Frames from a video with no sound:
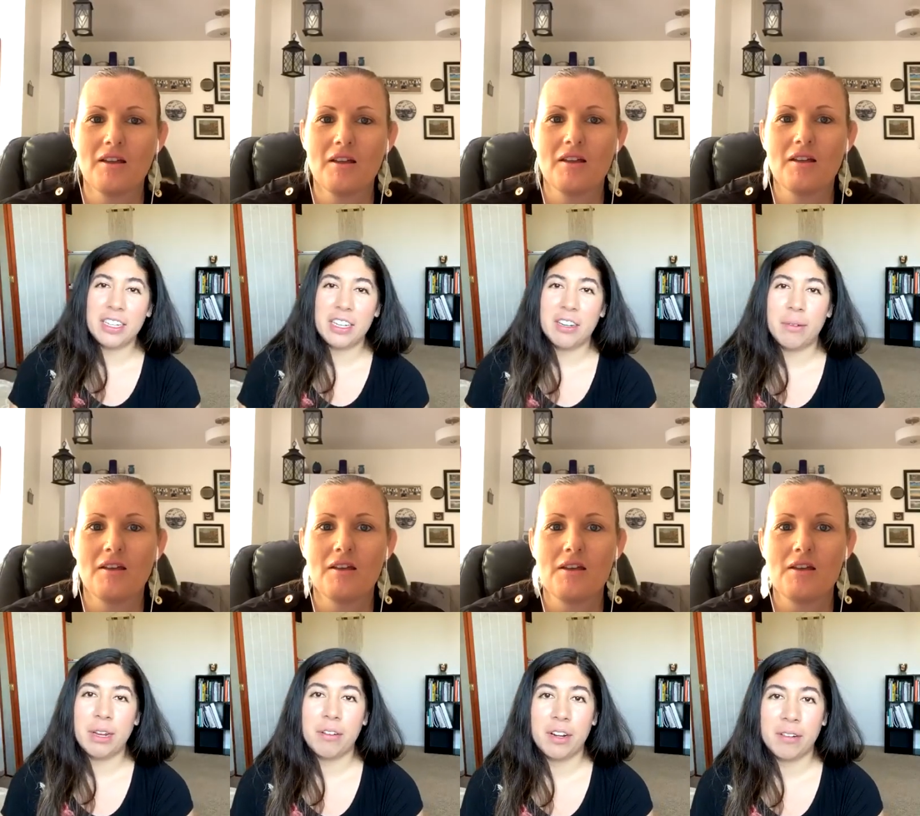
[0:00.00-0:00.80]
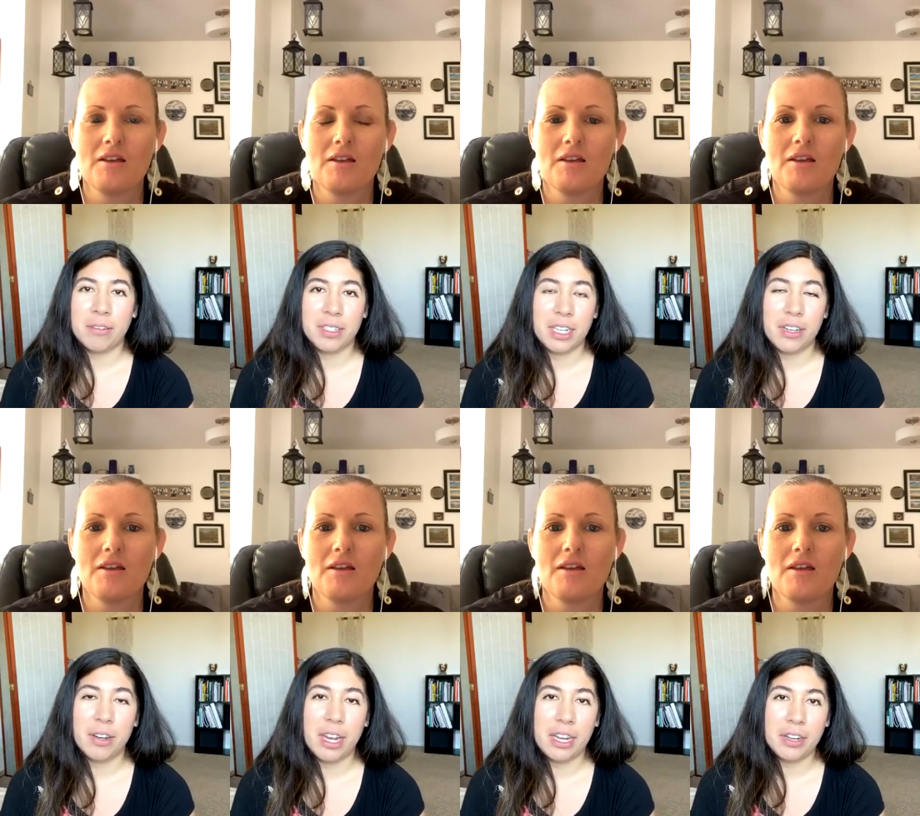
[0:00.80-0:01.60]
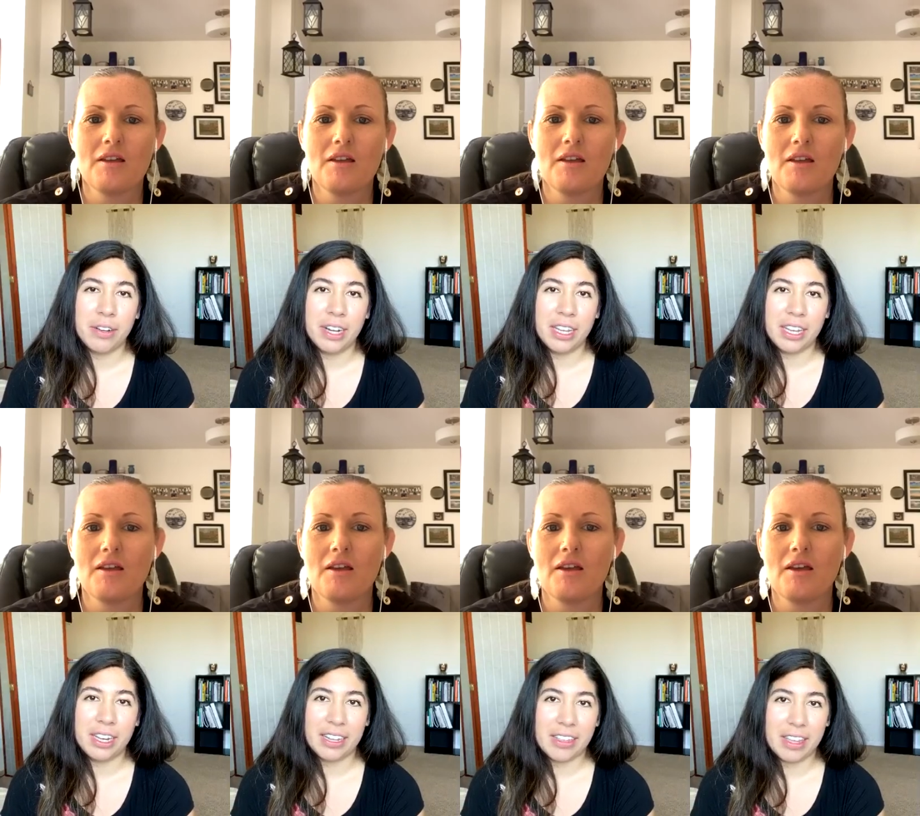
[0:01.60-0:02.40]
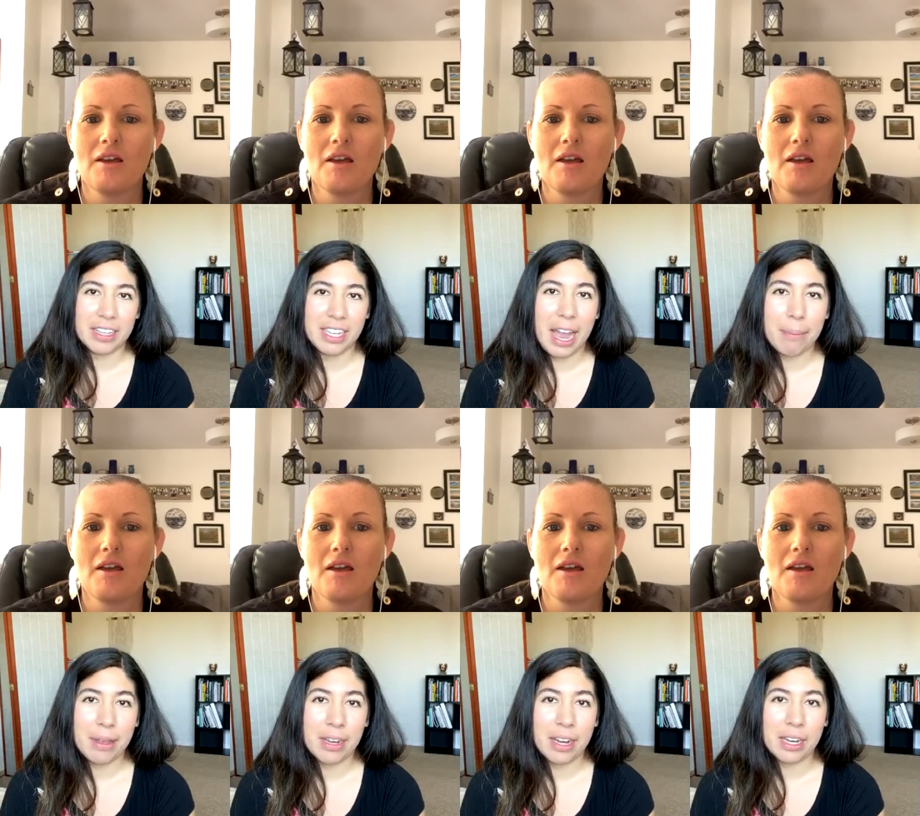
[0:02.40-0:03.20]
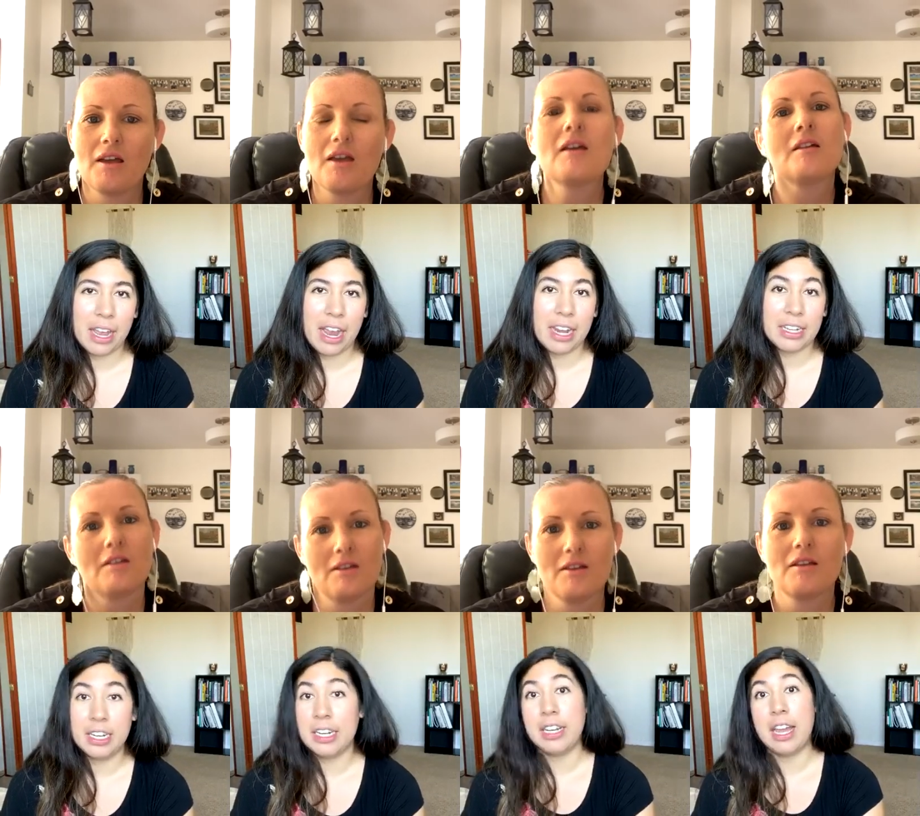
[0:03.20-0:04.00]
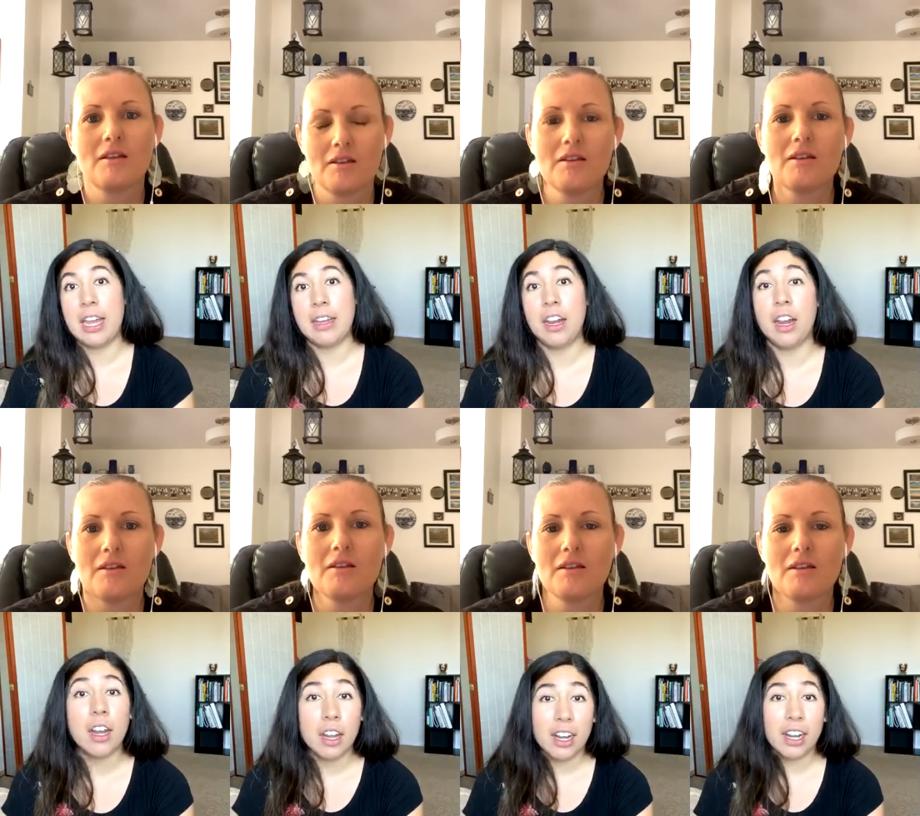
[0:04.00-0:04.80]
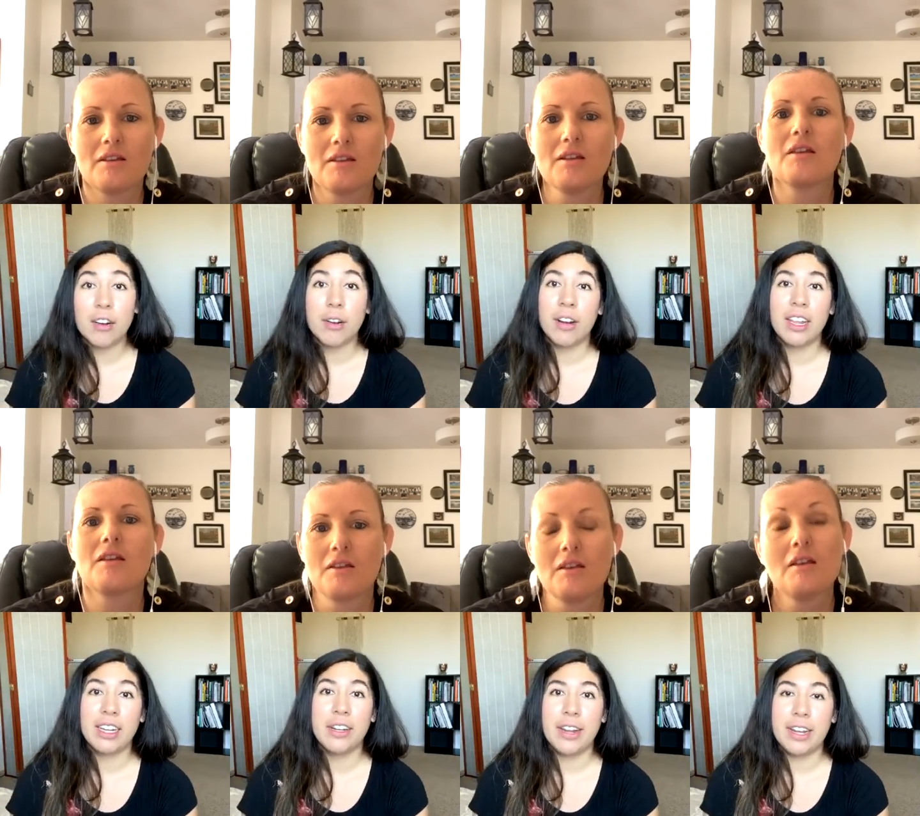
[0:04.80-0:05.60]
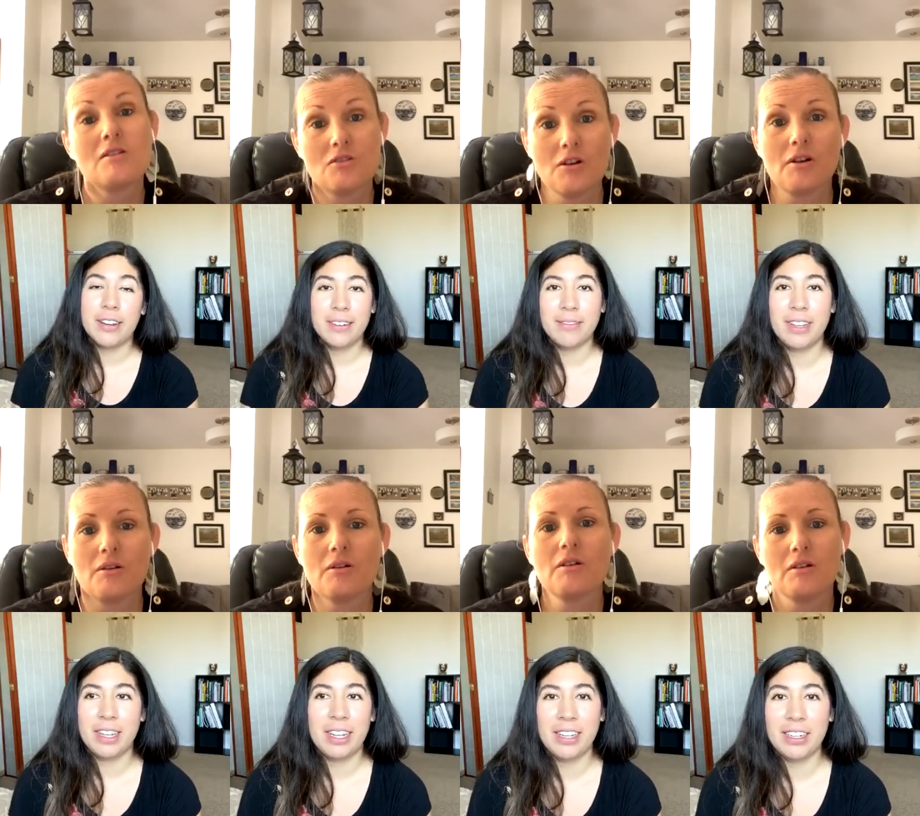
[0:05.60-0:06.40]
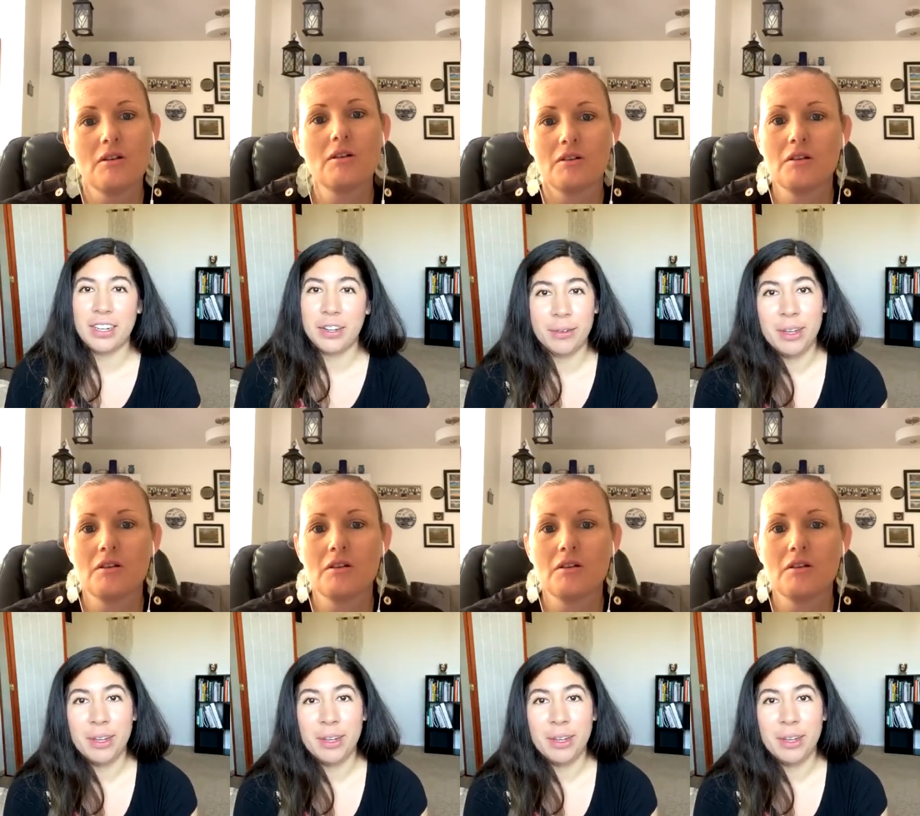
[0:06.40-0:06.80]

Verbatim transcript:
Speaker 1: it in a way where it was like okay you know what like things happen like i didn't get hurt or like you know i didn't True. Get, you know